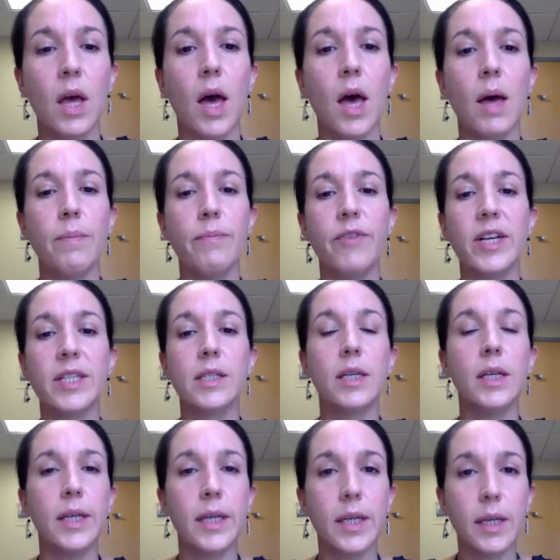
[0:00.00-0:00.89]

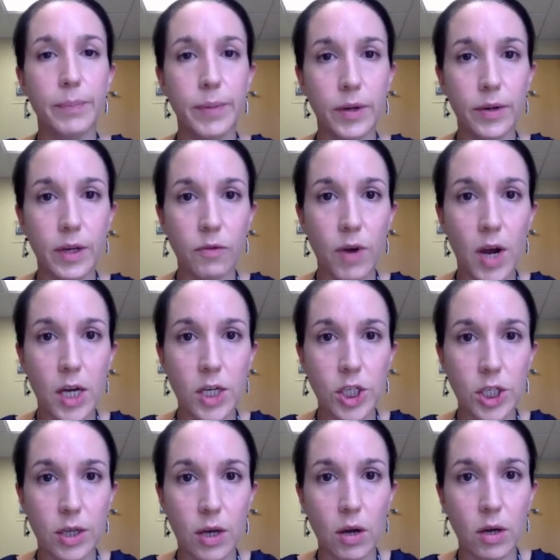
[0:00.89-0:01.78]
vasculitic appearing
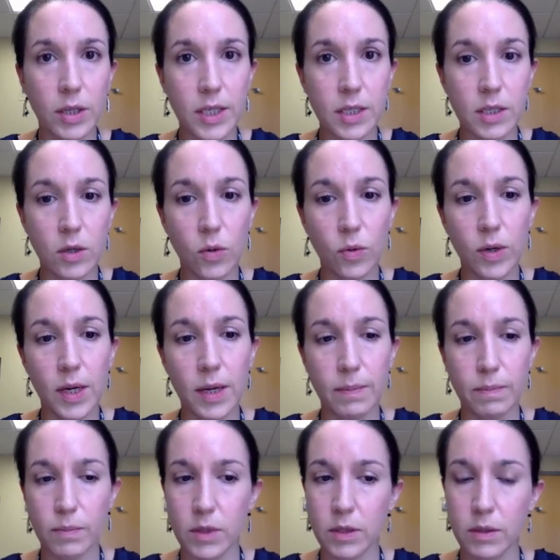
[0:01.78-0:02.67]
rash on his lower
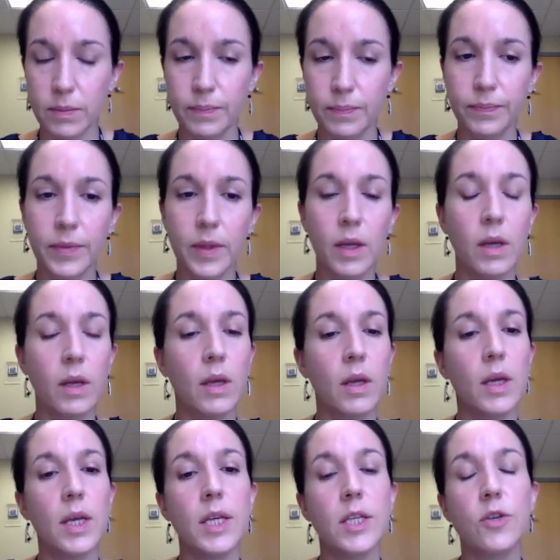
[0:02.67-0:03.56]
limbs.
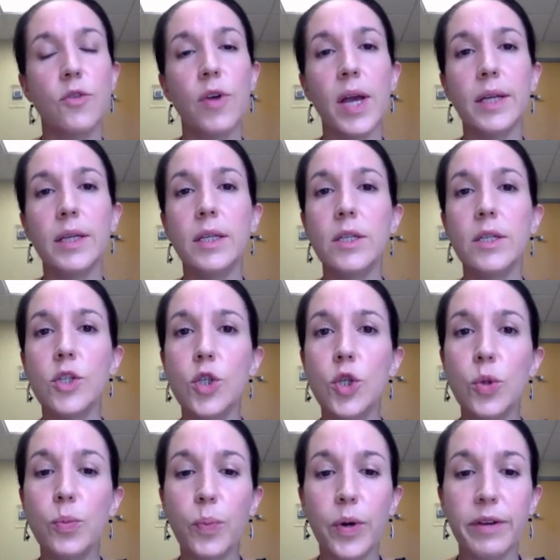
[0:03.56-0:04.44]
His creatinine is
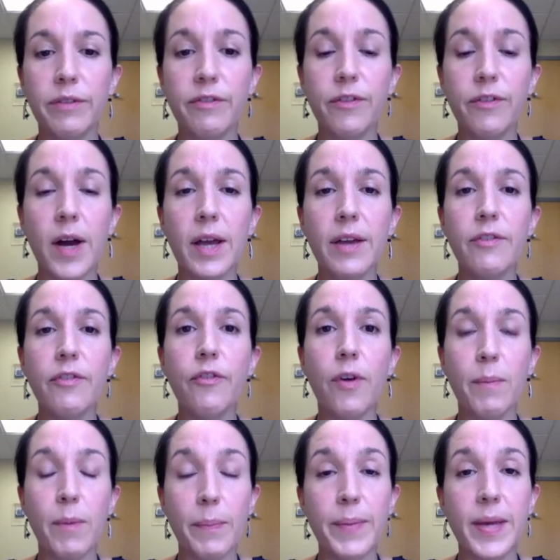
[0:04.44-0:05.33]
2.5
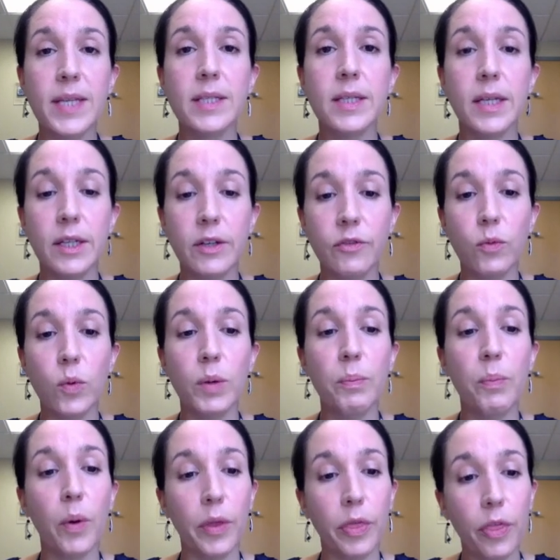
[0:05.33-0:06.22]
from a baseline of
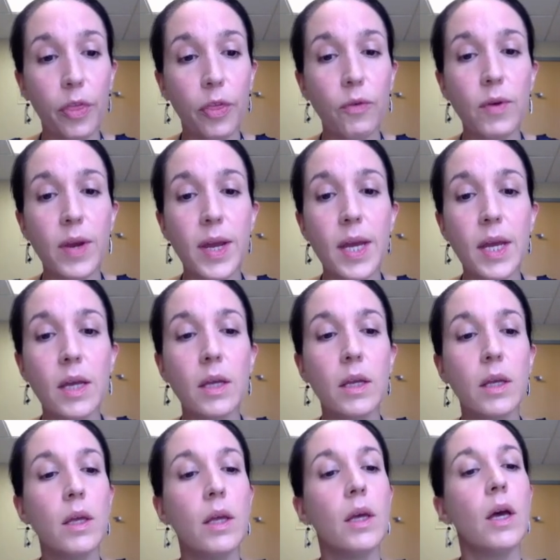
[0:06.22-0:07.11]
1.3.
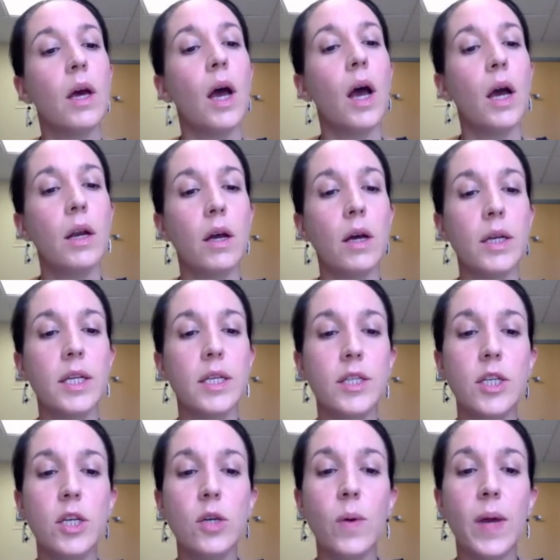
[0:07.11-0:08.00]
And on
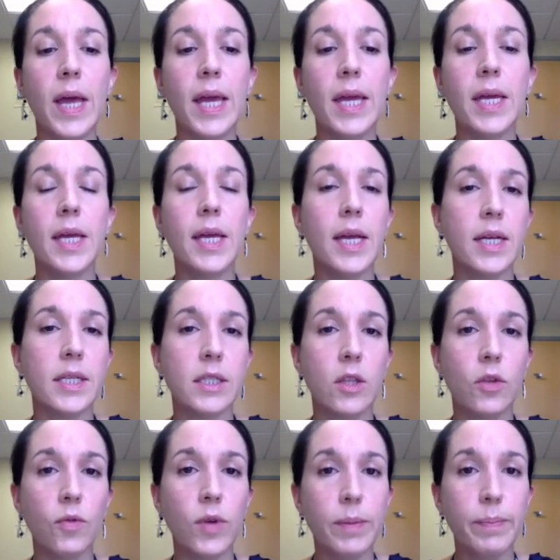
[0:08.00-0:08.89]
his UA, he has
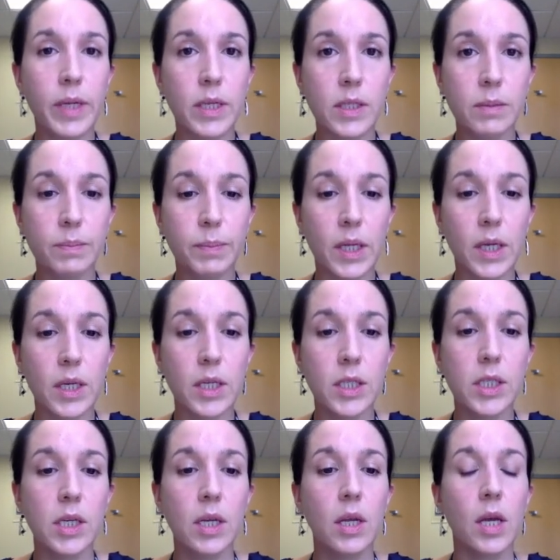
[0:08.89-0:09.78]
3+
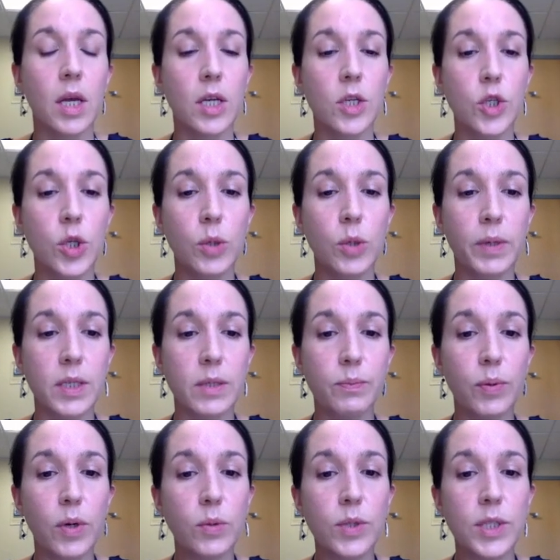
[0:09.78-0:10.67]
blood and
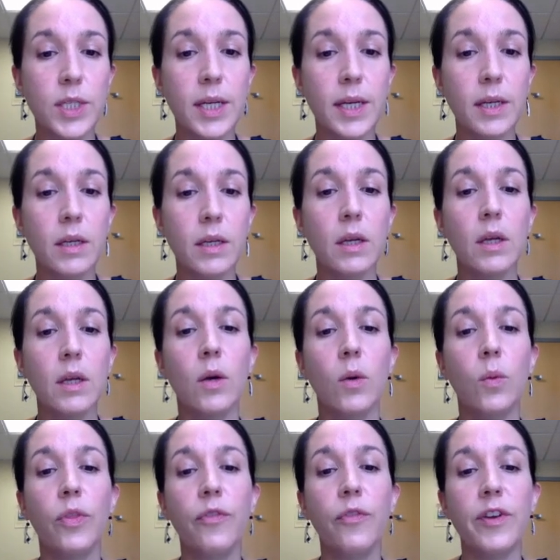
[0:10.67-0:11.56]
2+ protein
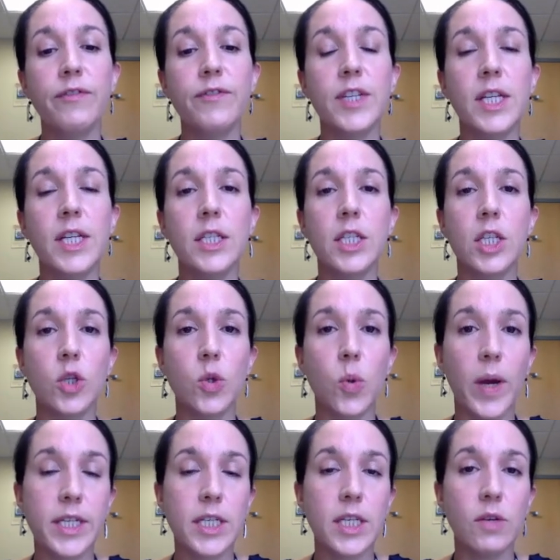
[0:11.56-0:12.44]
with 15 to
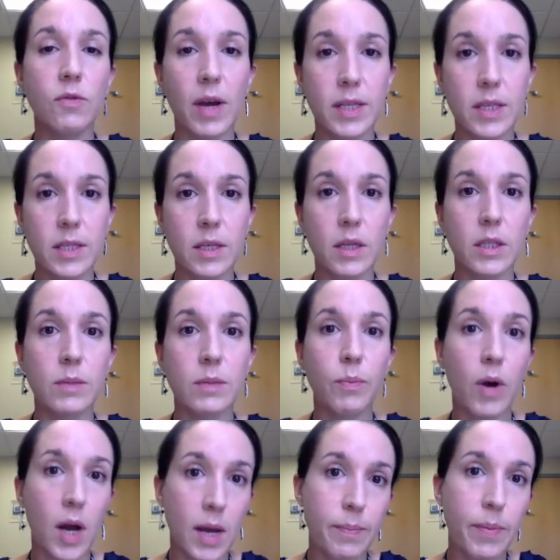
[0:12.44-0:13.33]
20 red cells
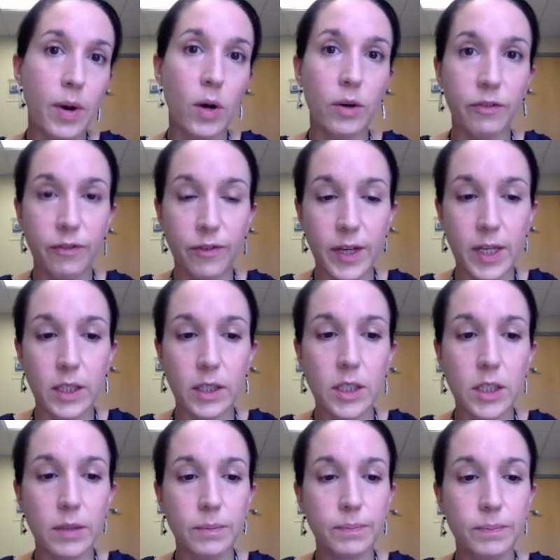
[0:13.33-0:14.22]
per high powered field.